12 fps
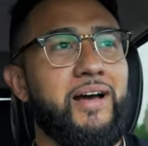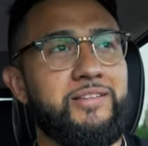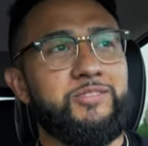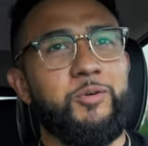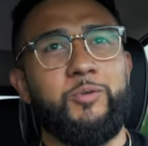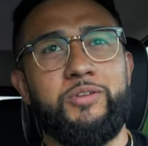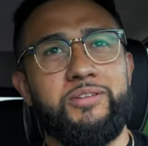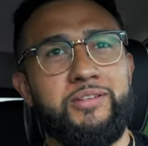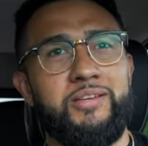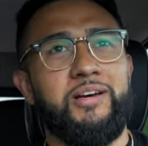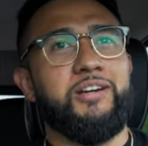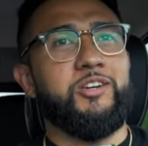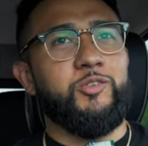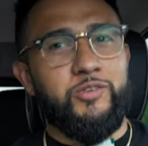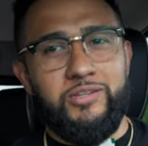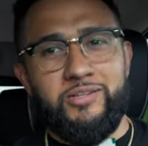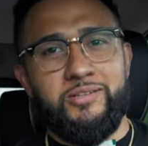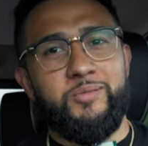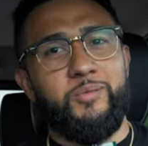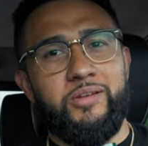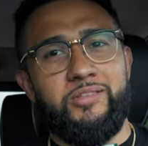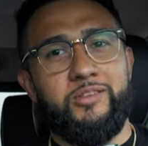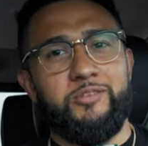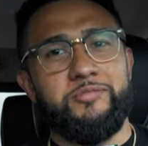I totally agree
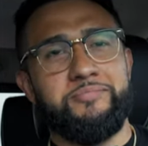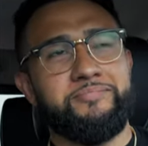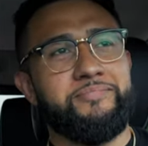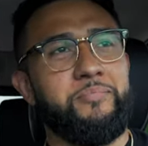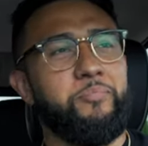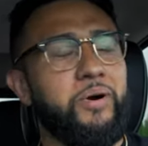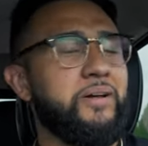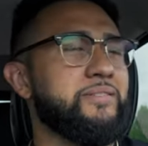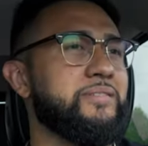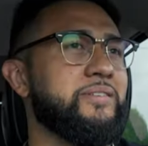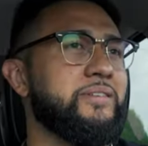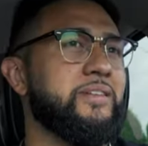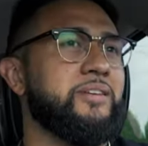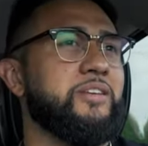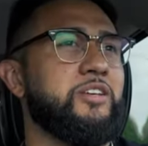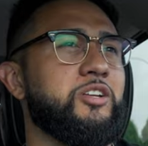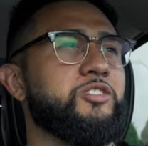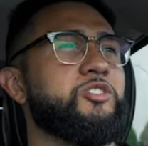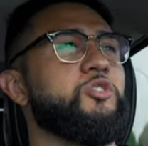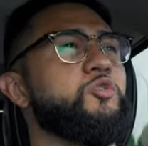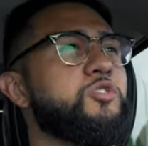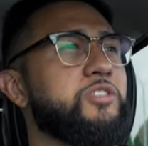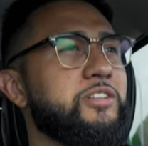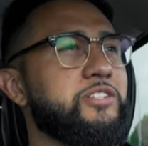with you but you know, it's
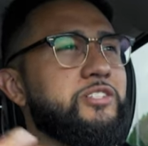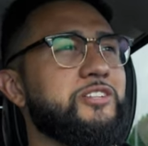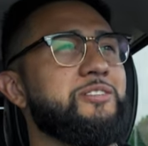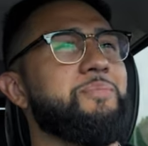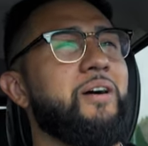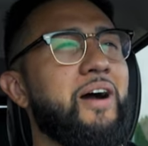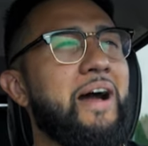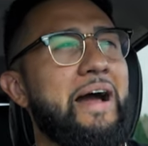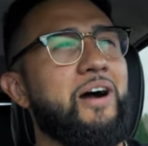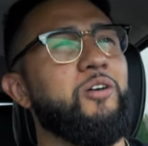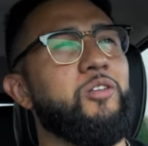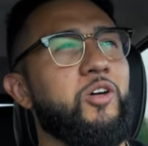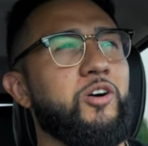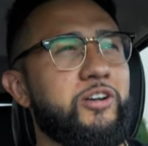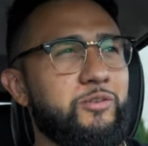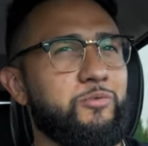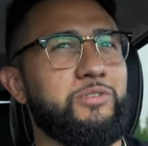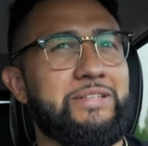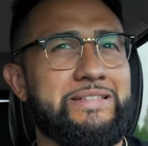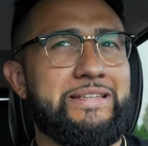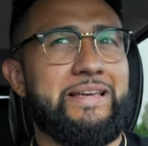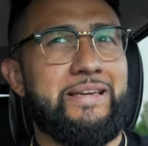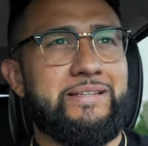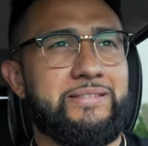usually just about how long it really
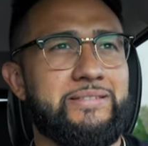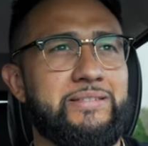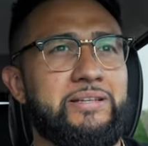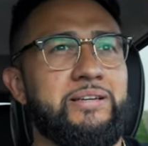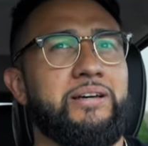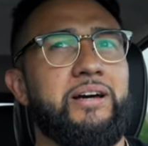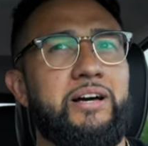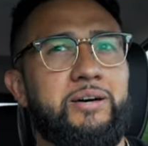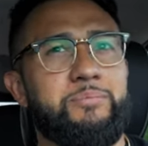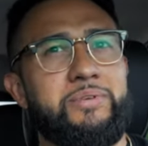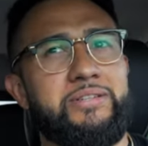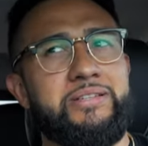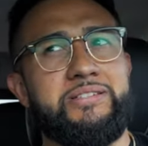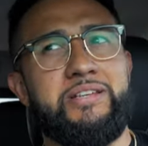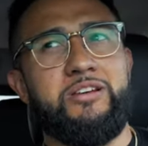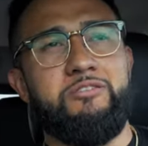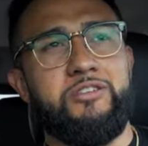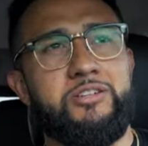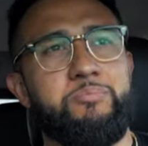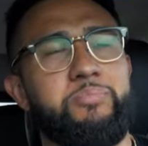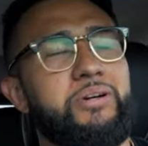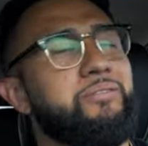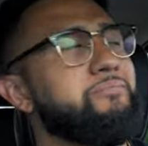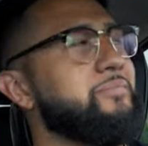takes um, in this area.
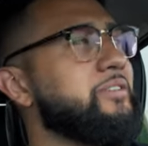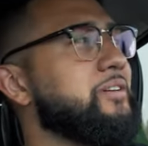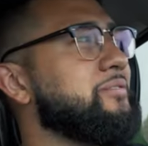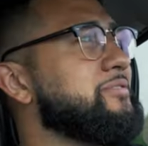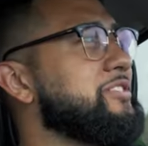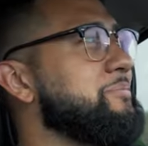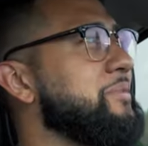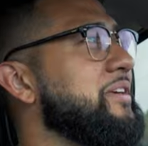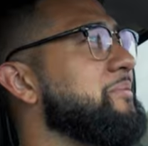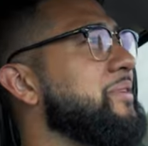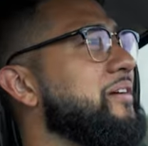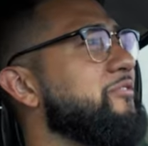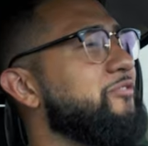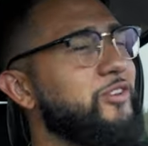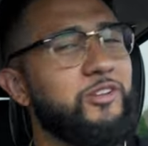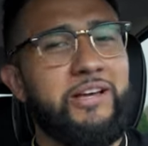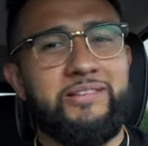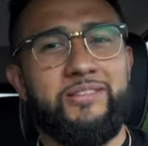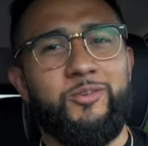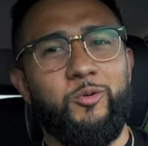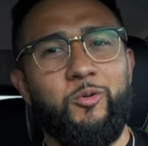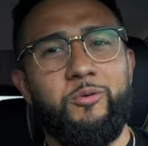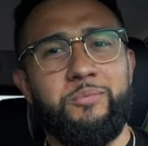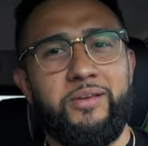But you know, to me, it might feel like the
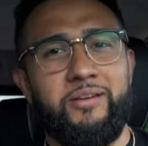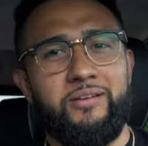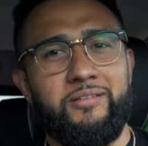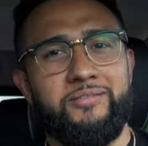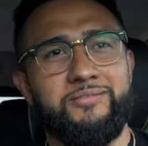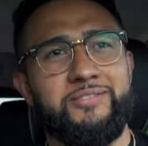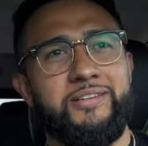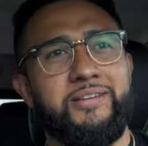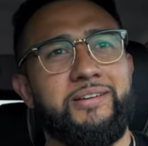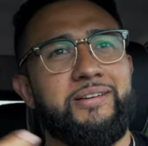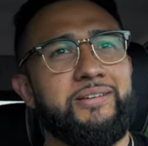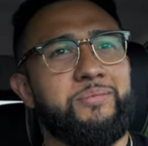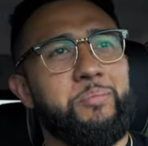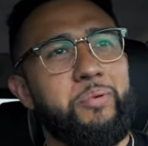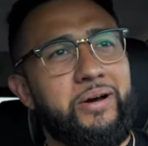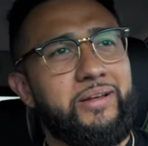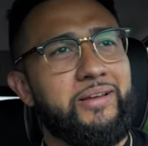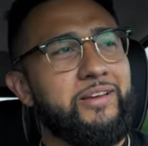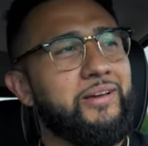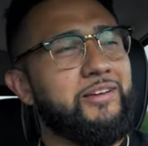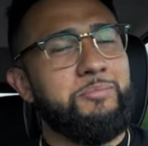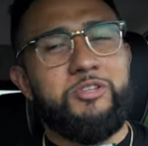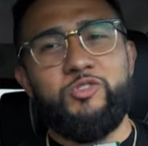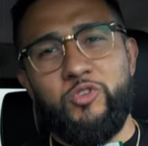norm here, but
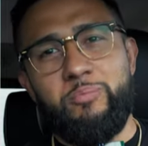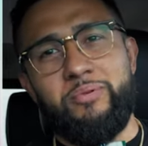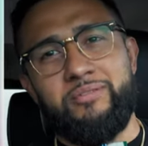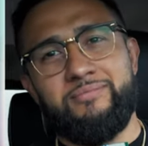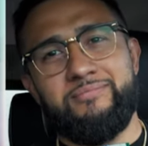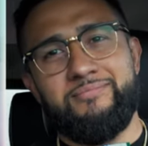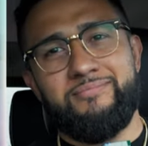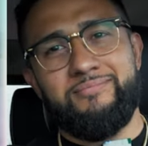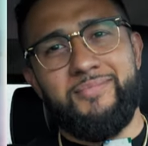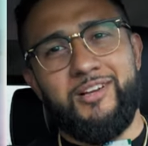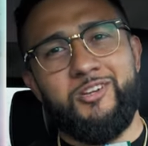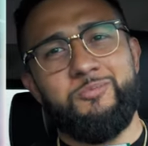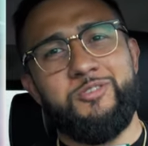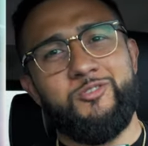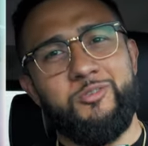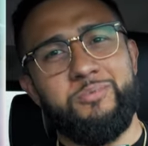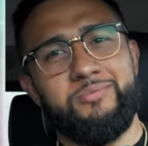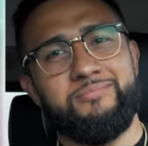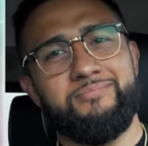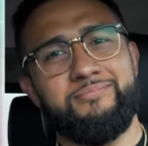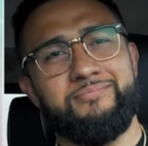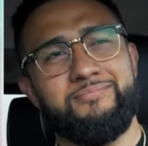I, I could be tripping. I could be tripping.